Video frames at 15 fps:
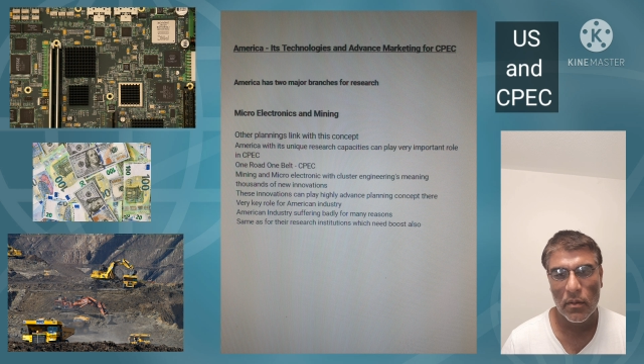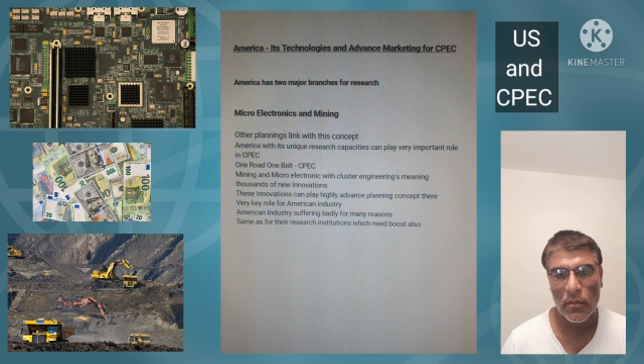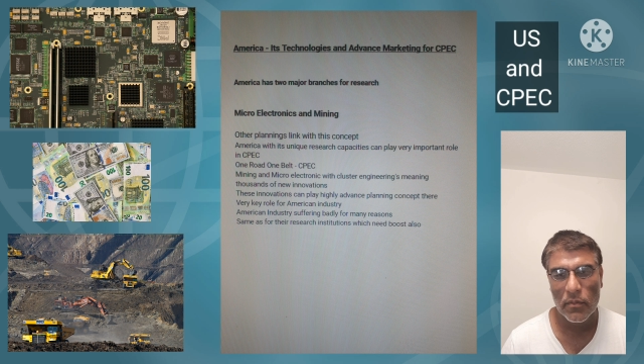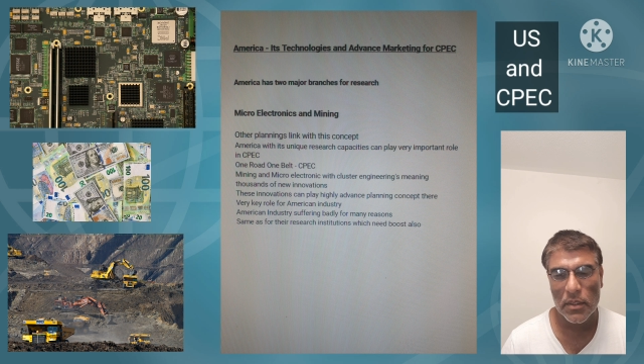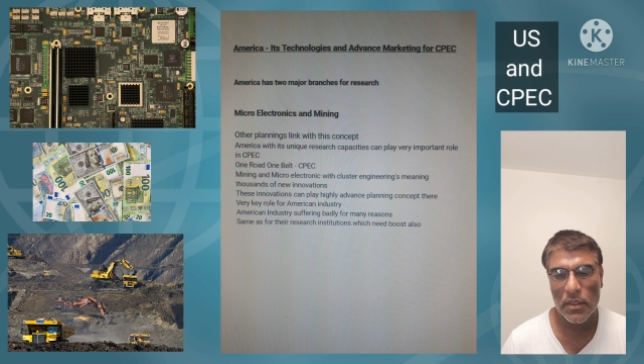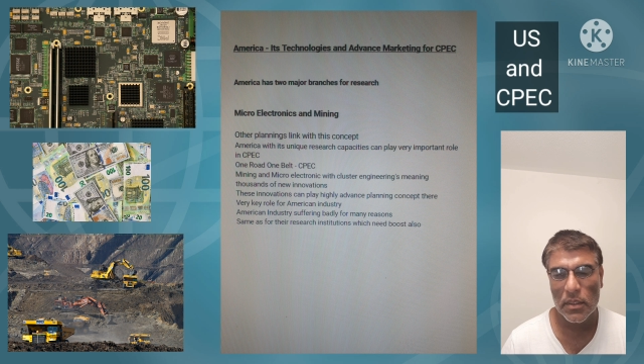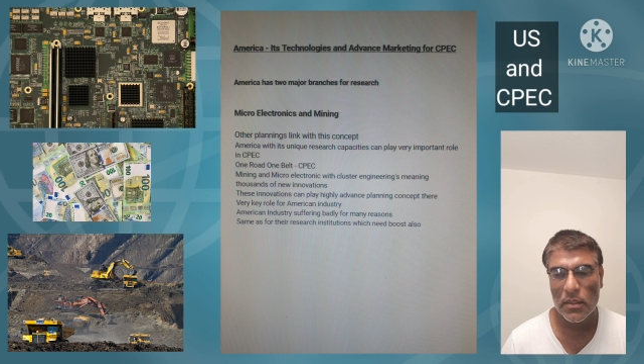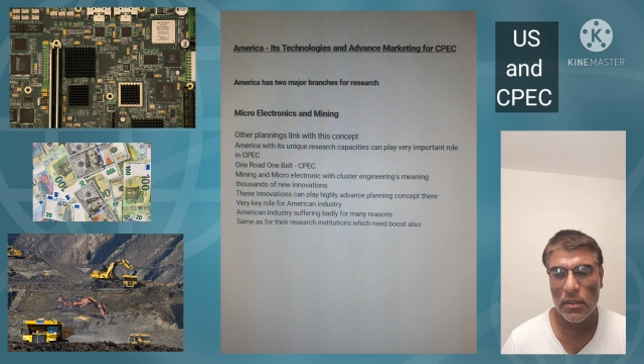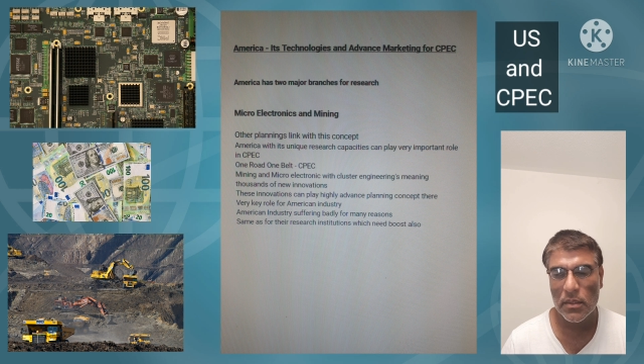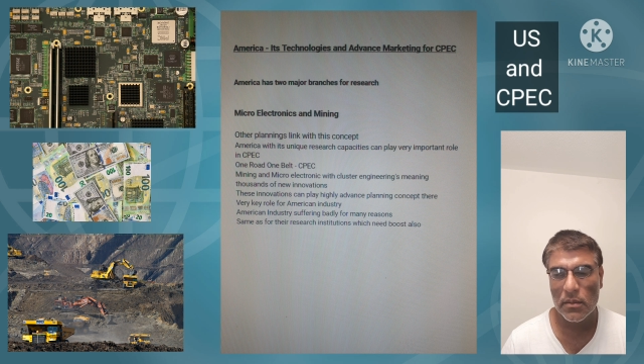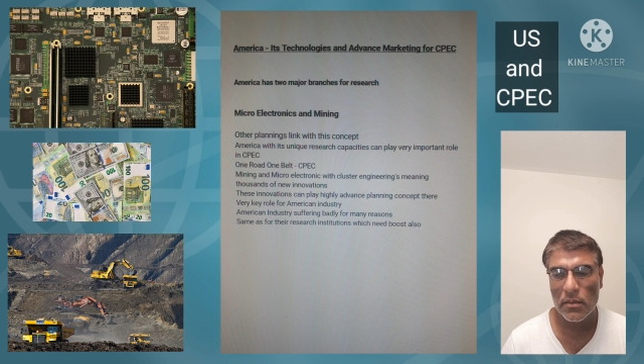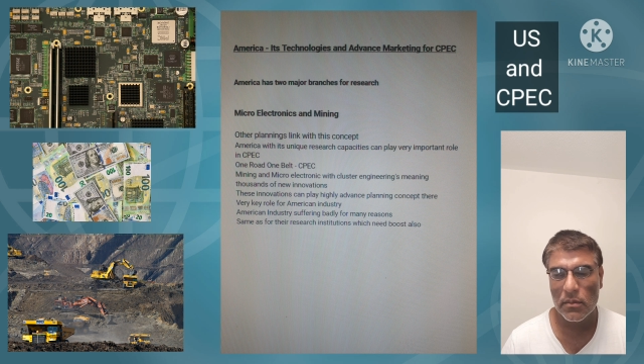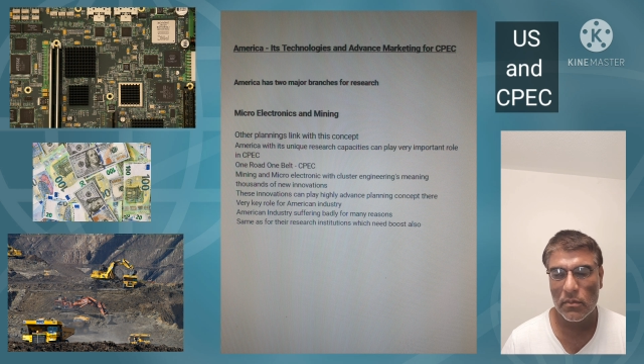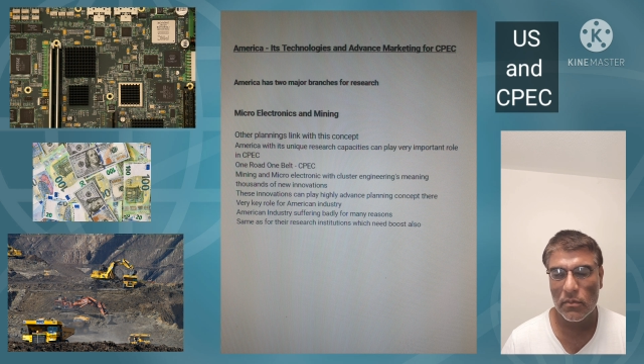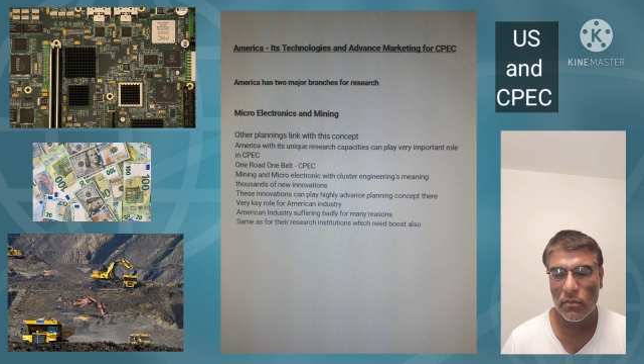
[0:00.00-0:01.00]
which is
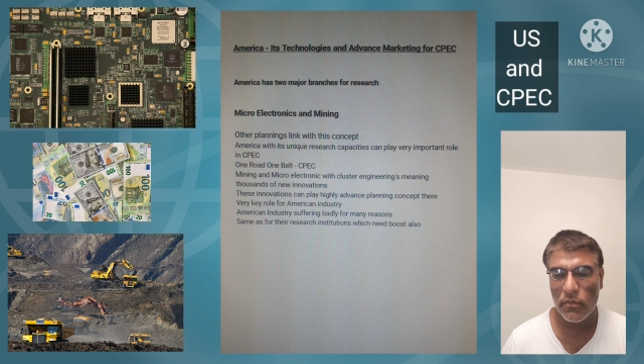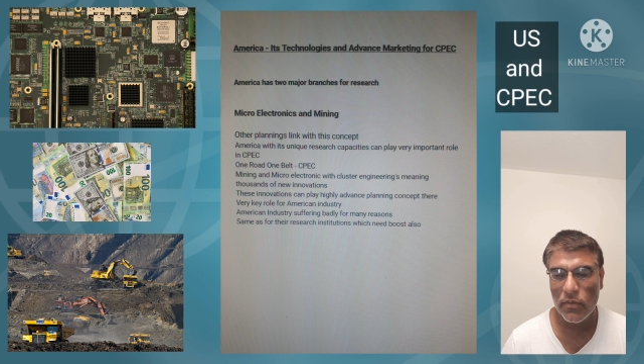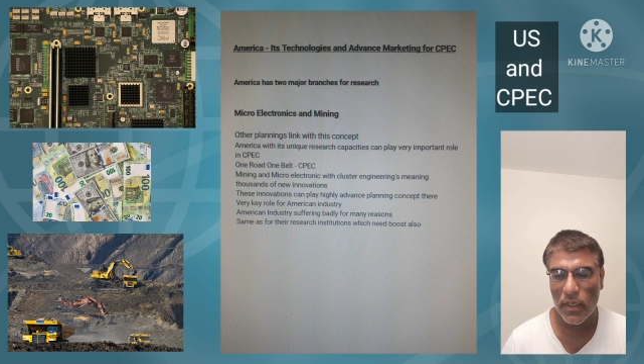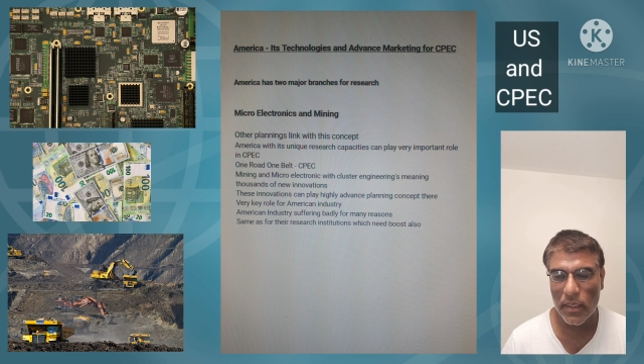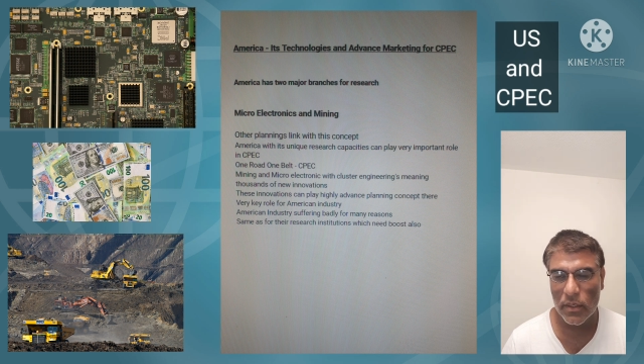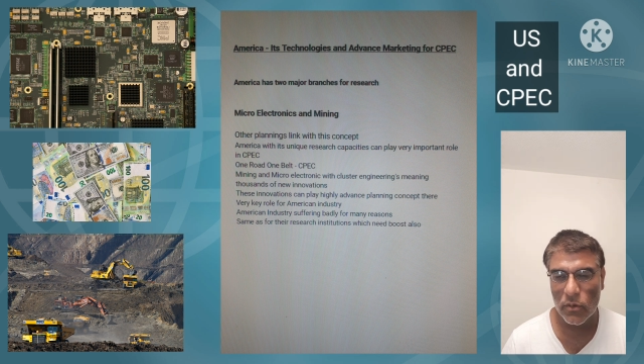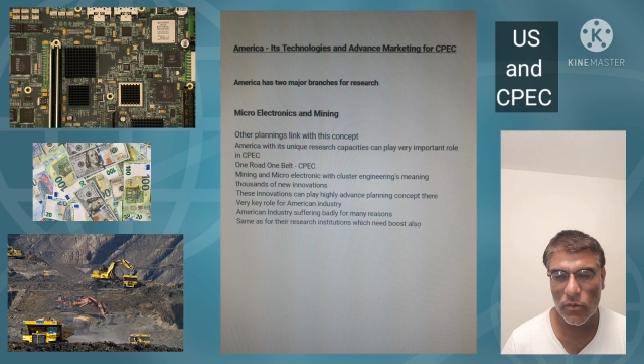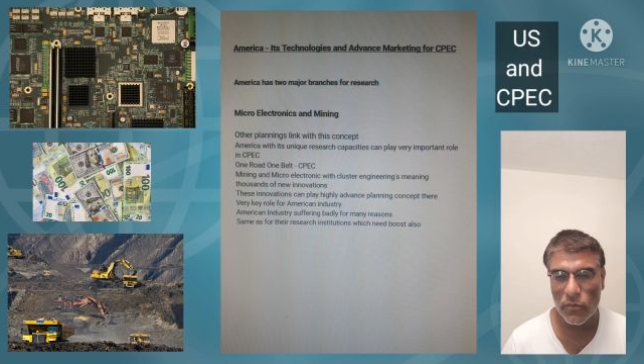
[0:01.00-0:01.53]
very good